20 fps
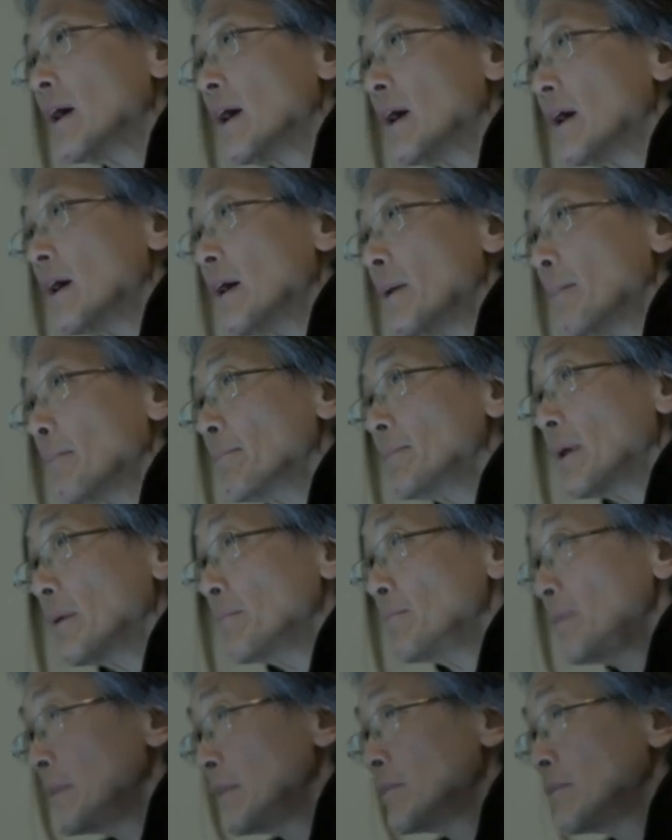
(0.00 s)
Um, now,
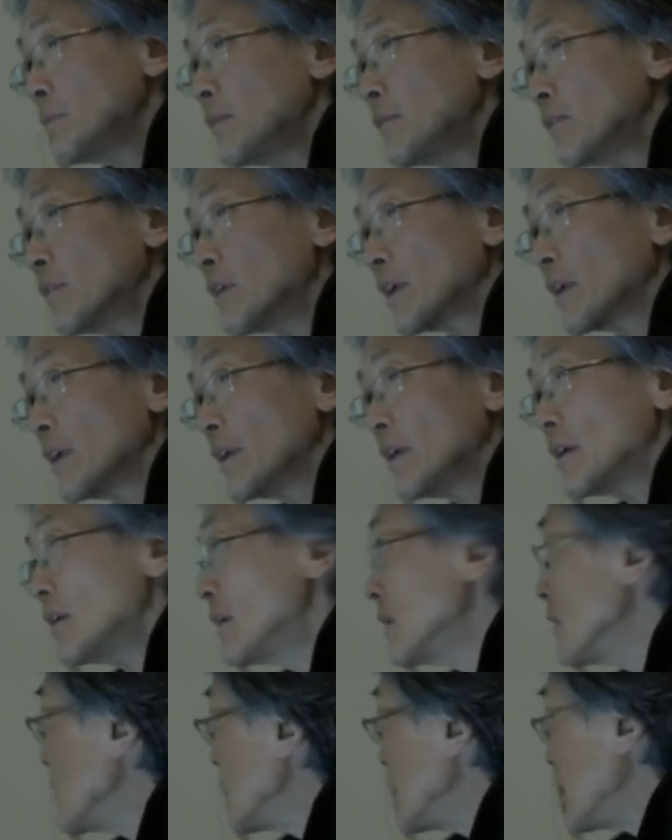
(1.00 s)
be, to be very
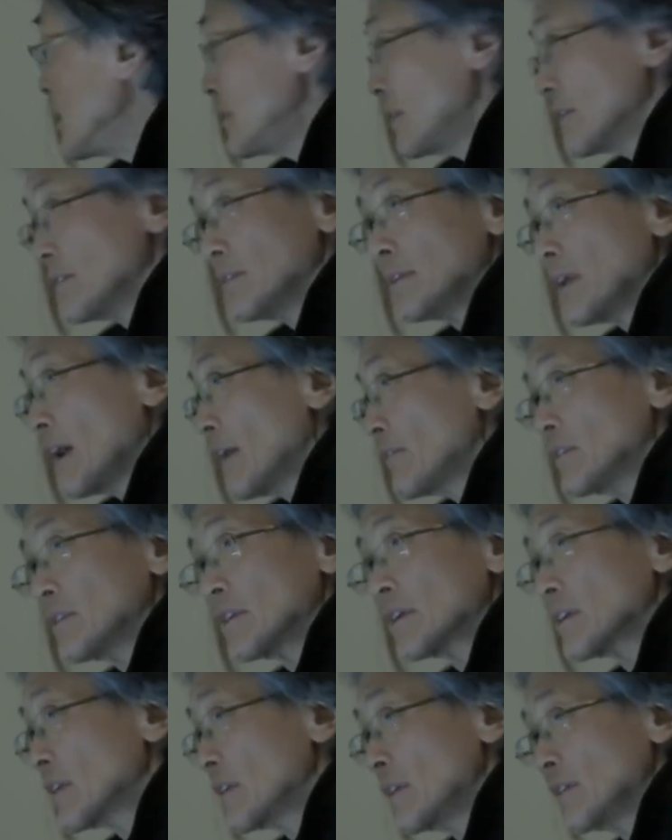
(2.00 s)
clear, it doesn't have to
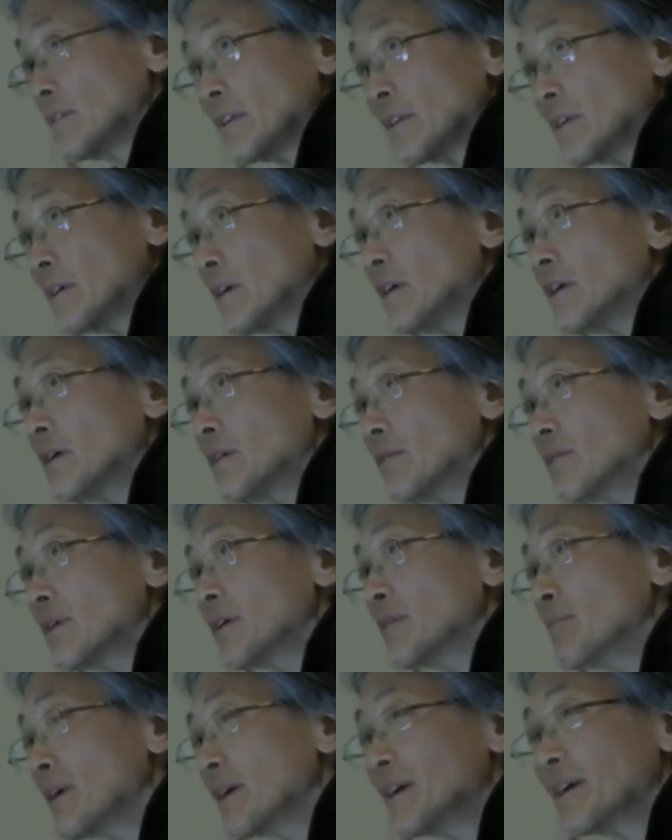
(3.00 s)
look like this at all. We
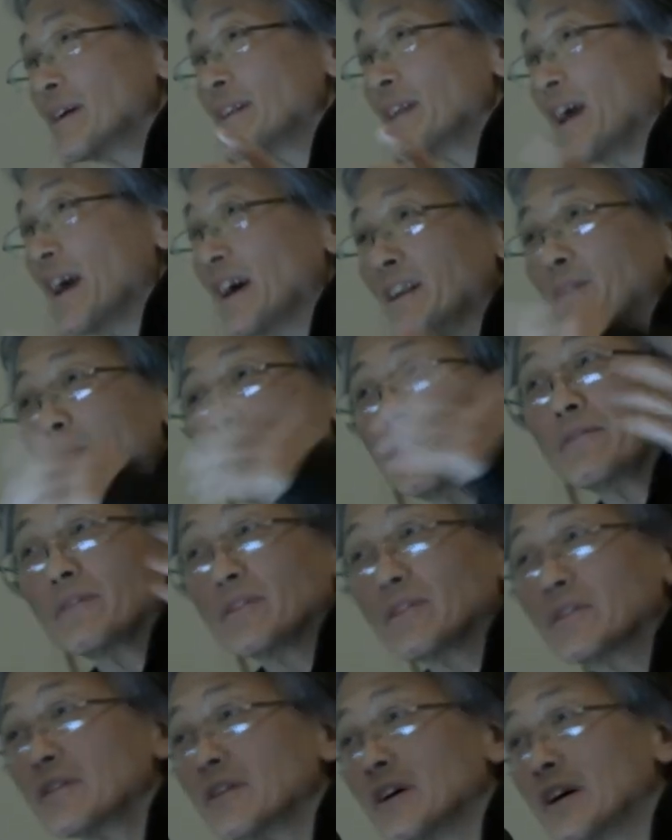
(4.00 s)
can make it animate
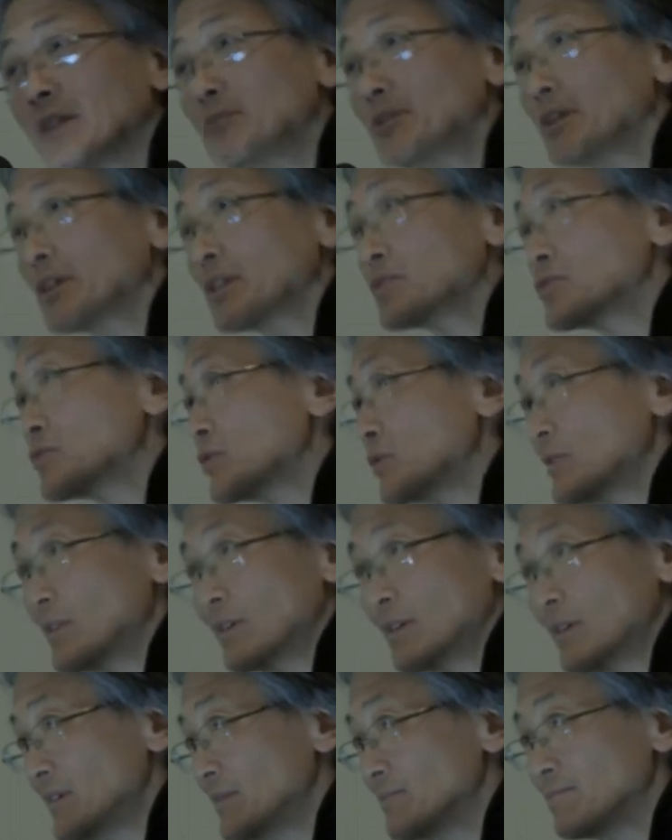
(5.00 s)
physical objects
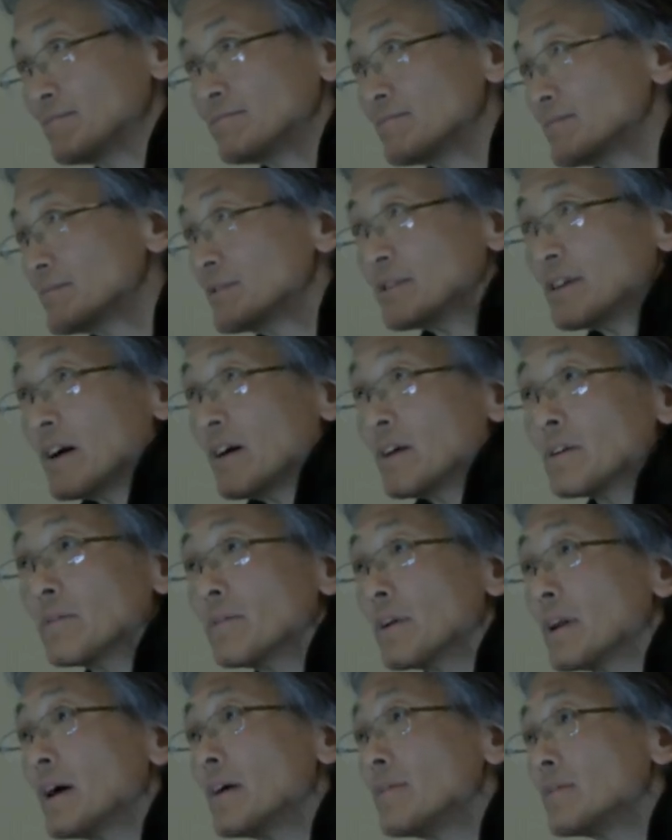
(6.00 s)
or sound or
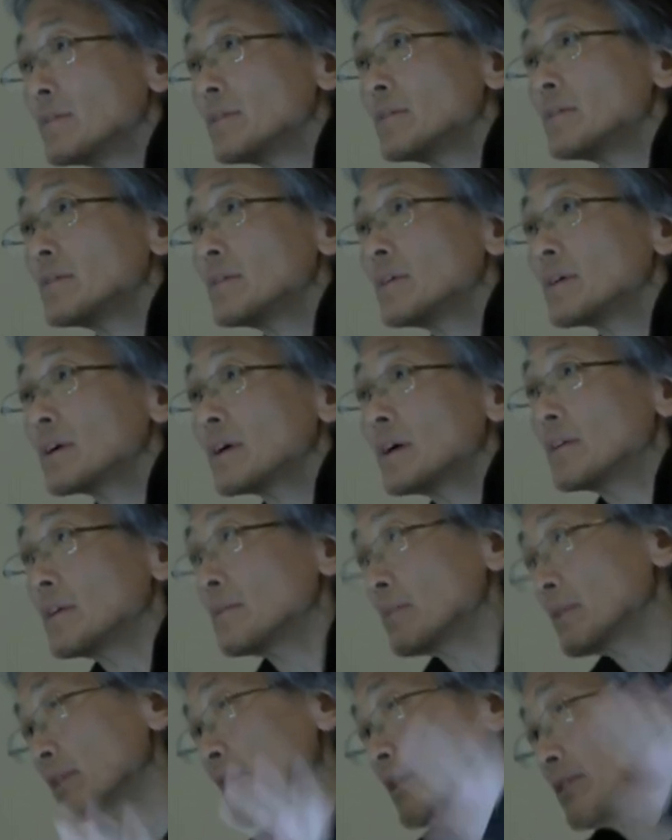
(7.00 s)
what have you. Okay,
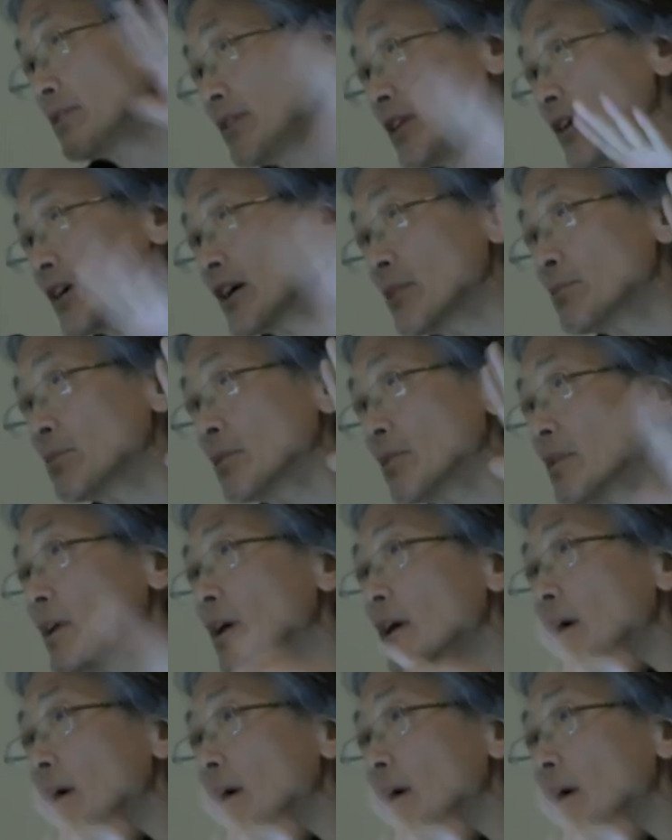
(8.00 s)
it's decoupled.